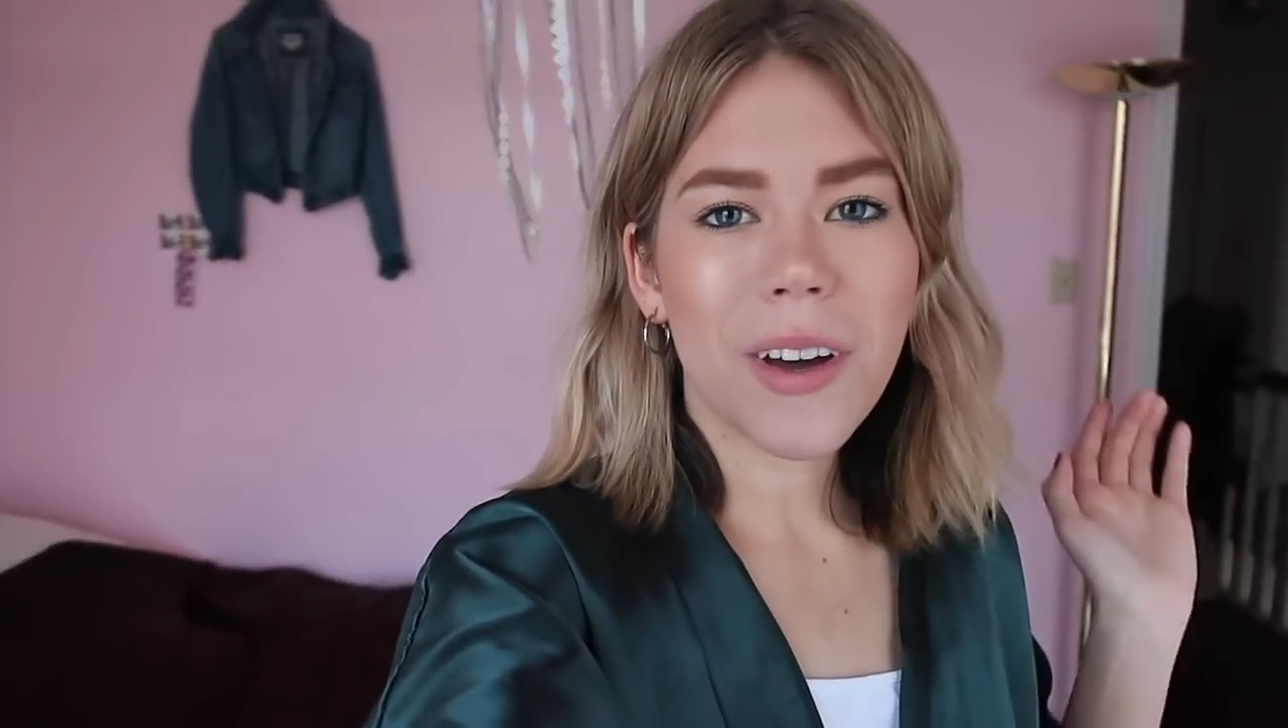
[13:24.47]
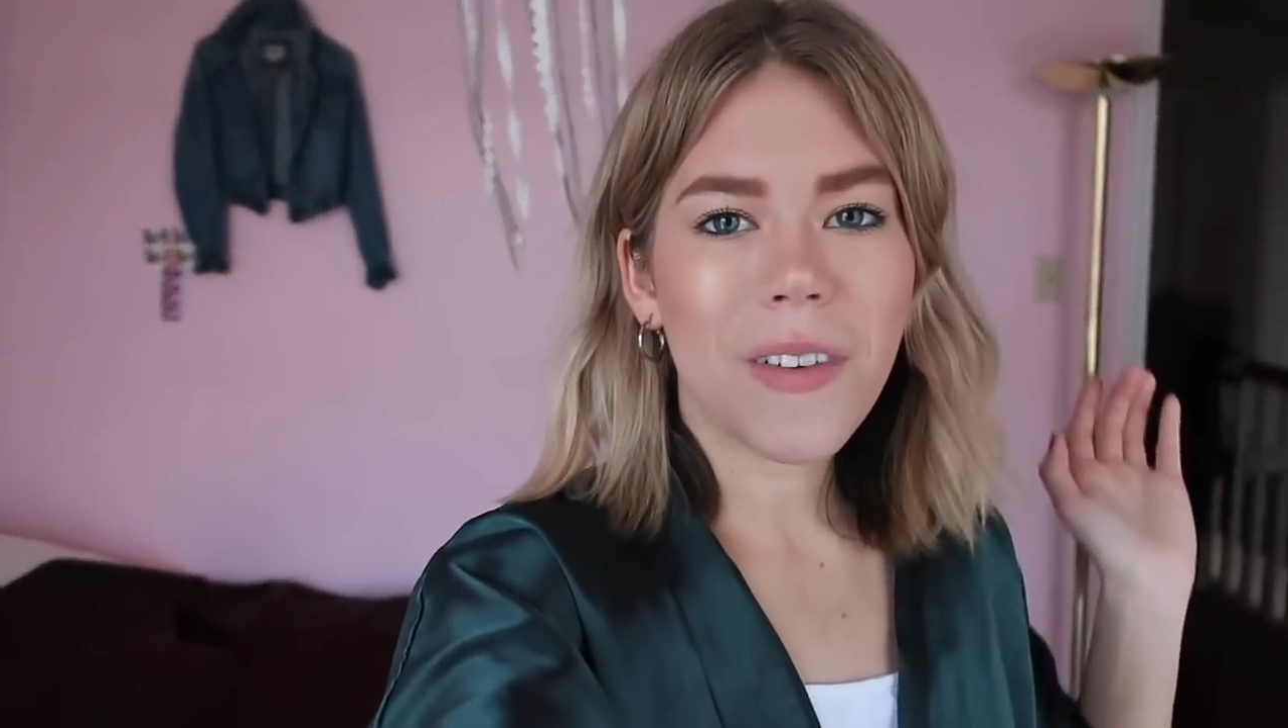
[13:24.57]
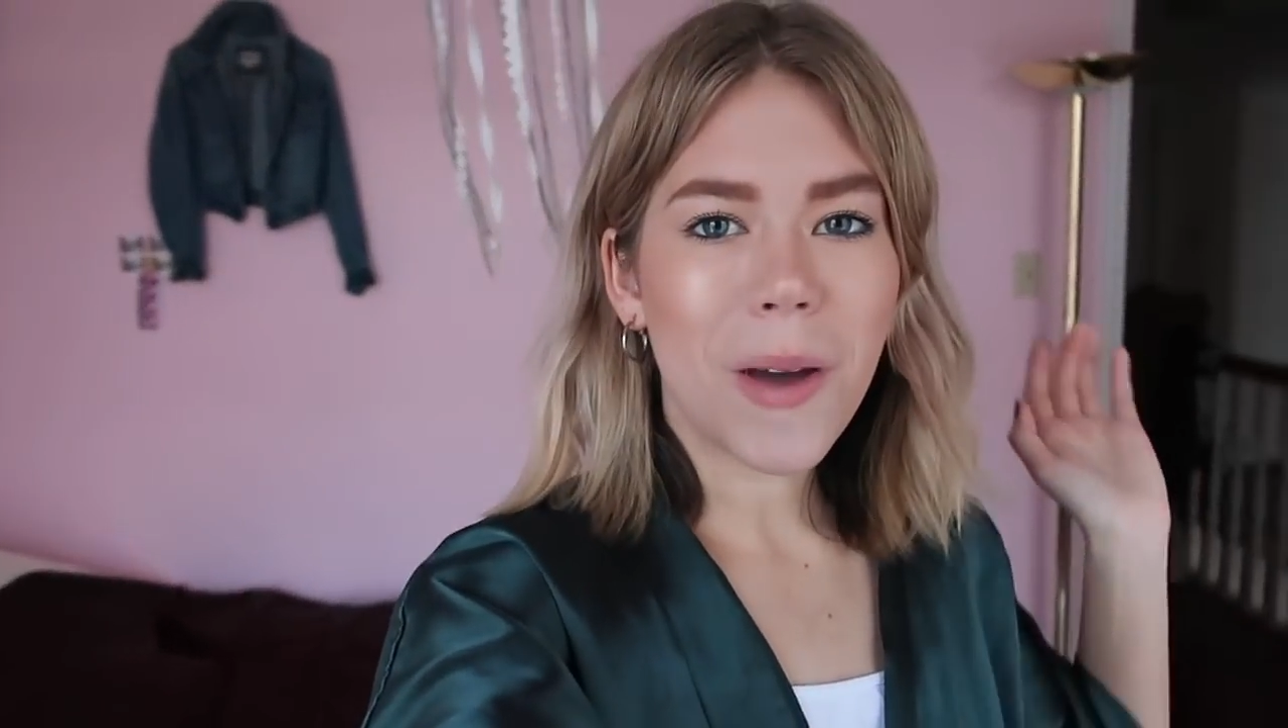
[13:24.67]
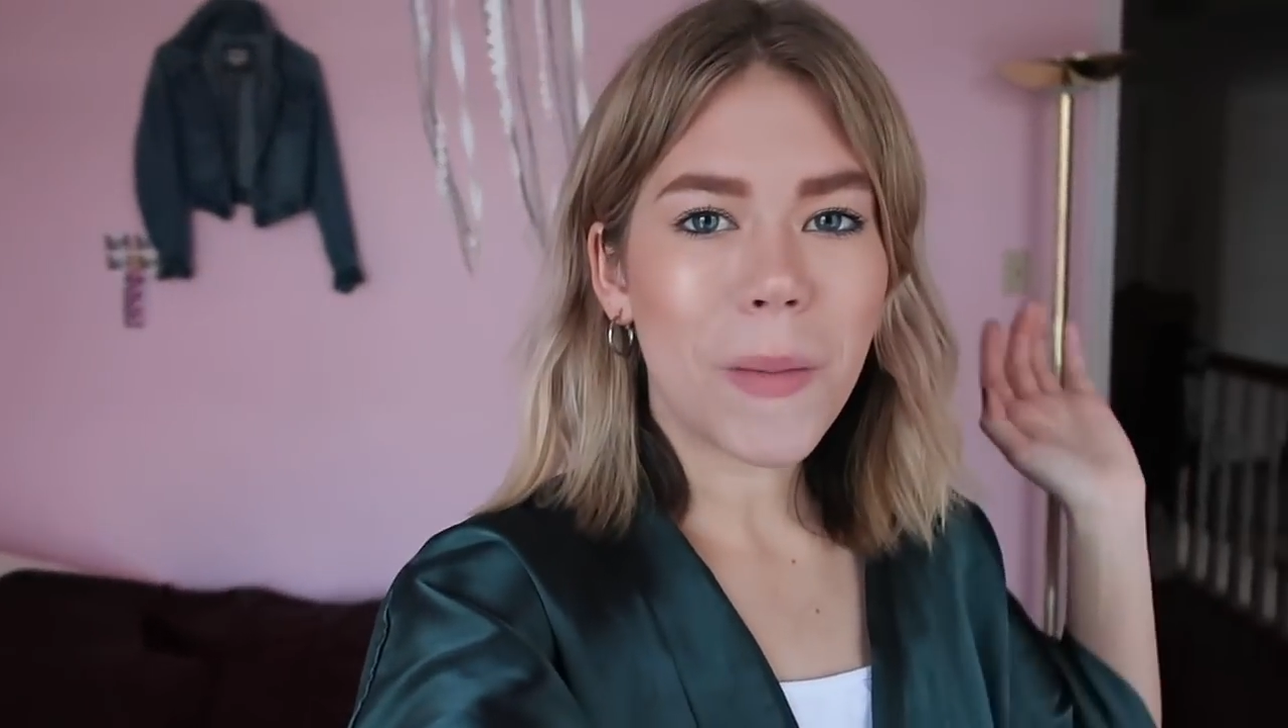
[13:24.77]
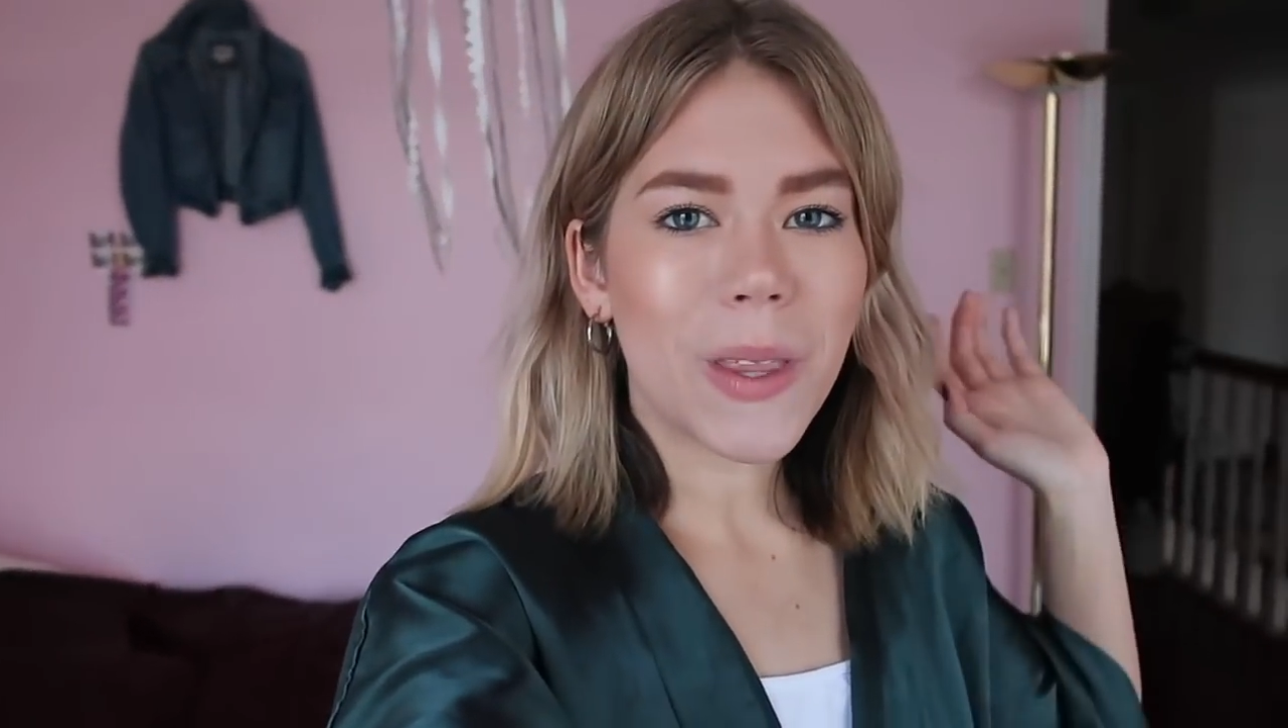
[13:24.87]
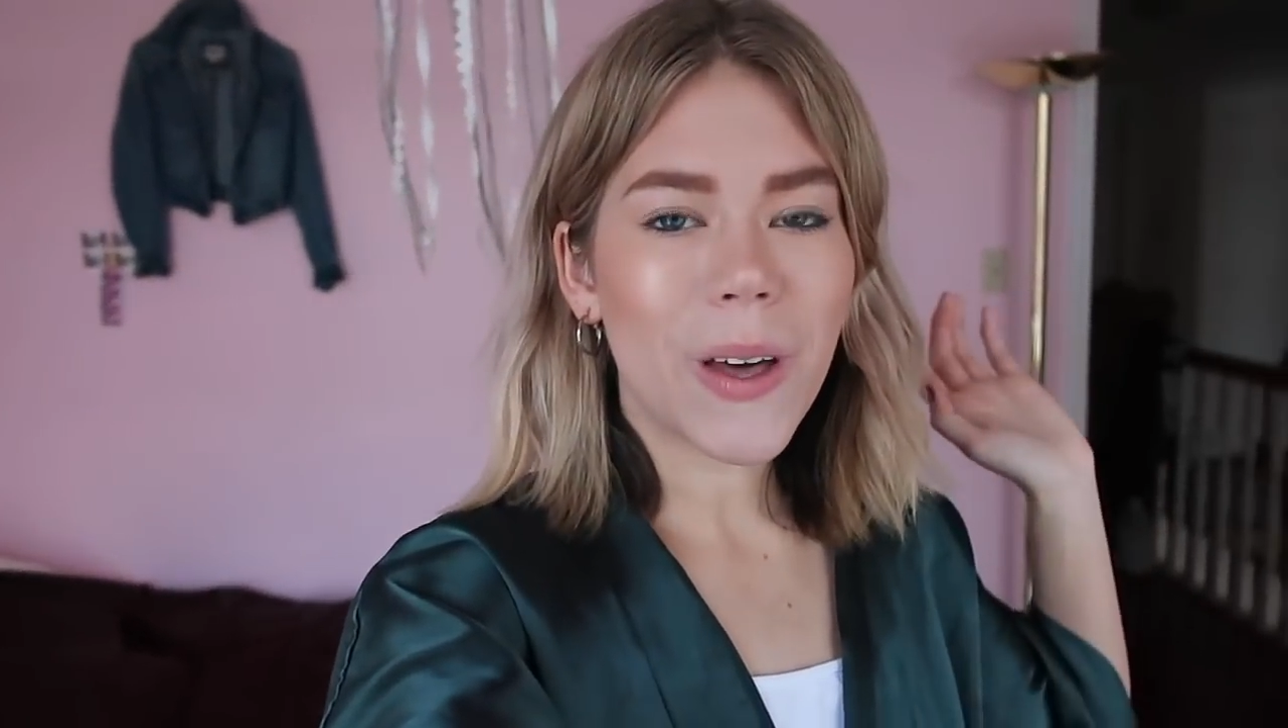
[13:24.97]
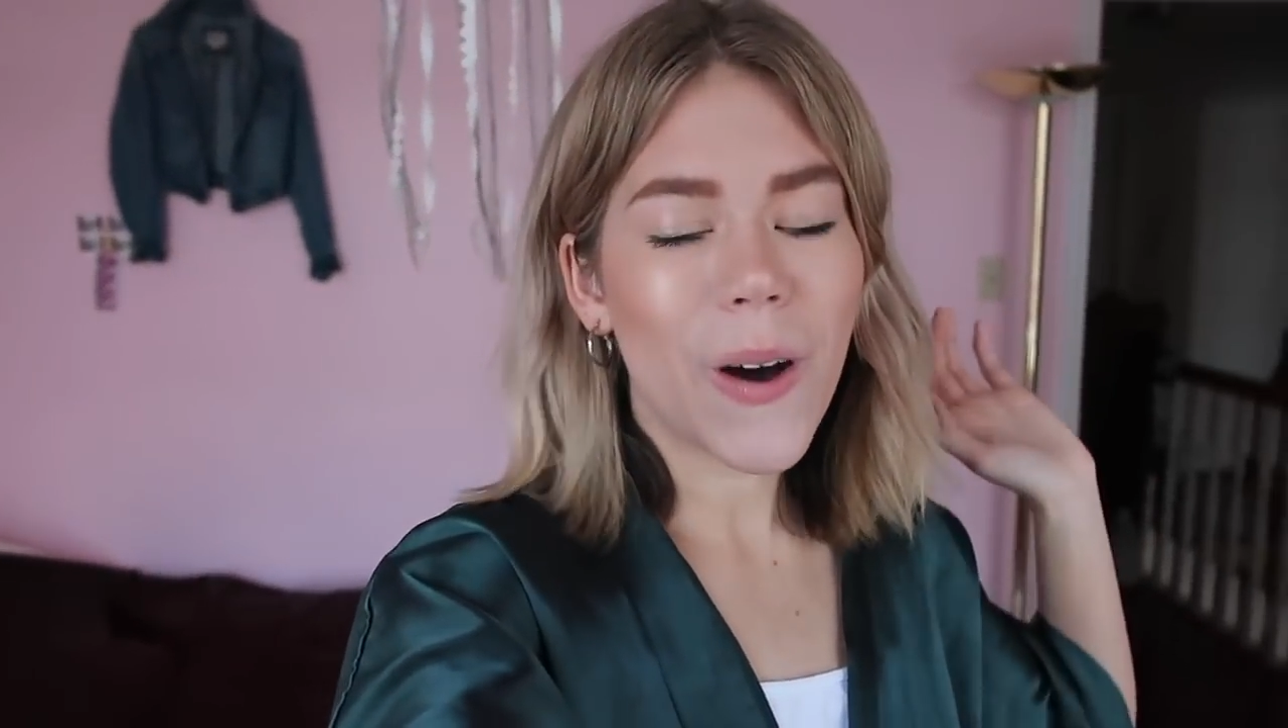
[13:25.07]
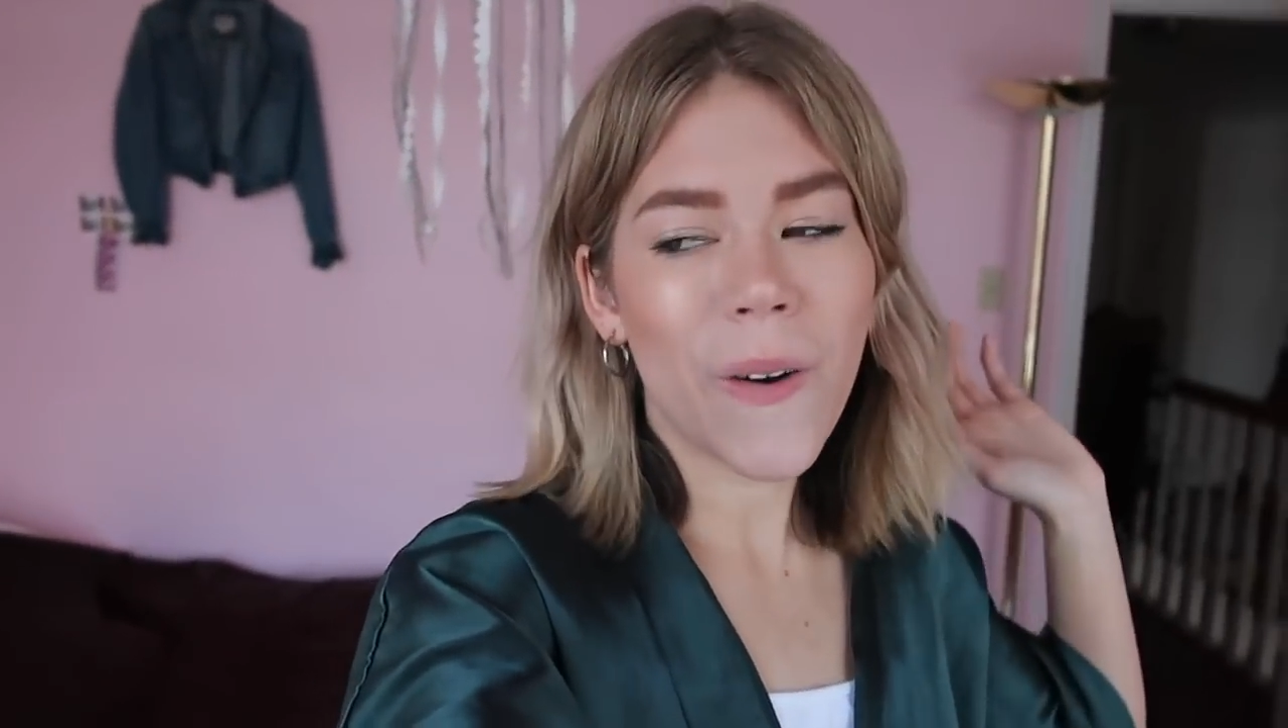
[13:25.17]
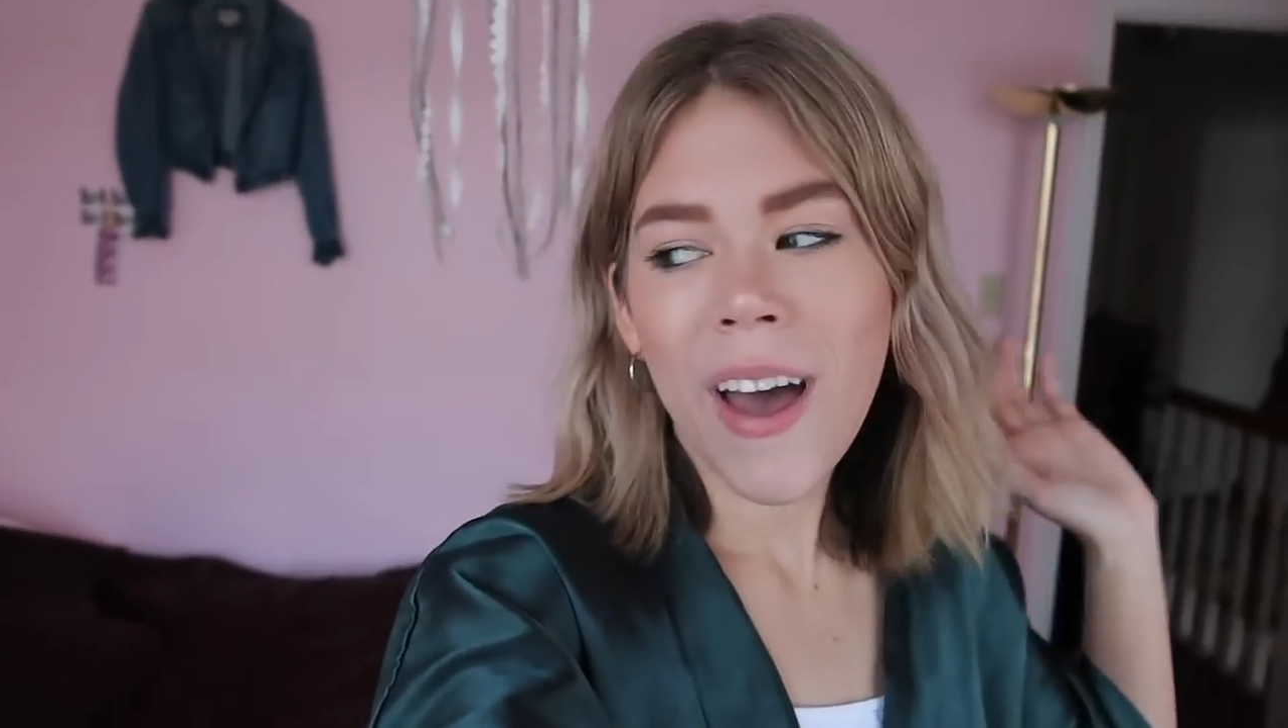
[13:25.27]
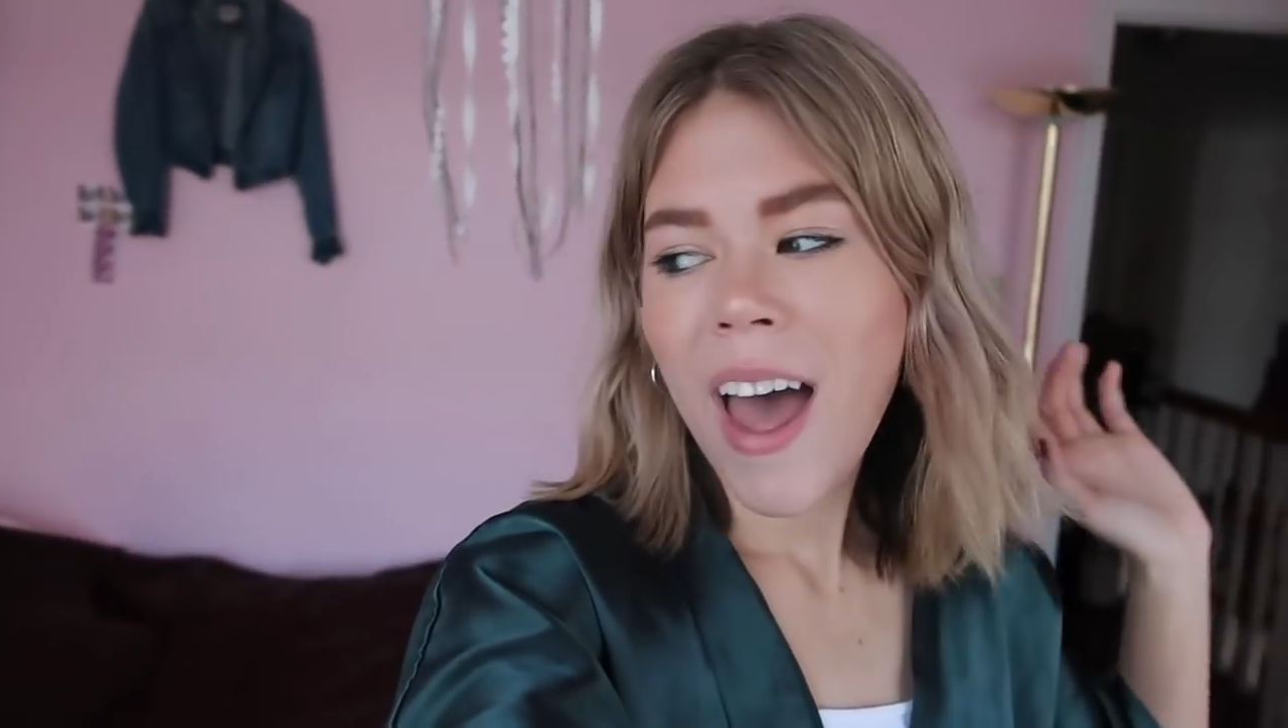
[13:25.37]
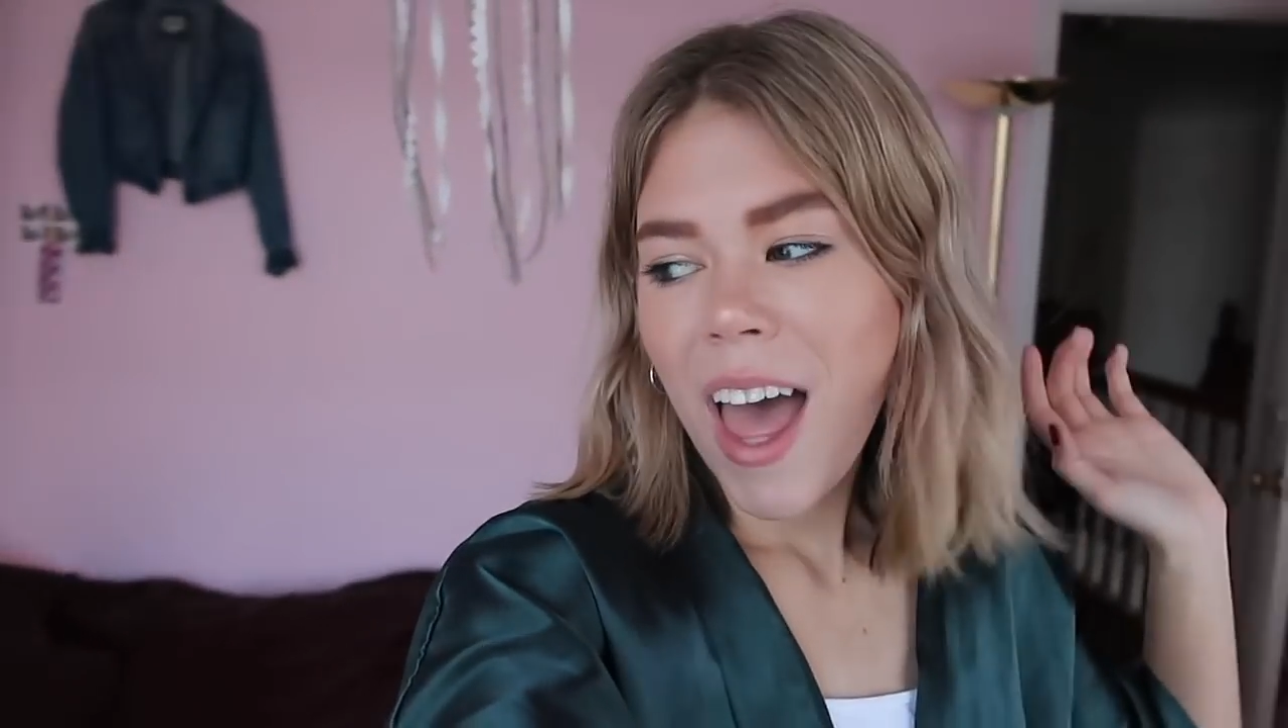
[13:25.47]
my family though.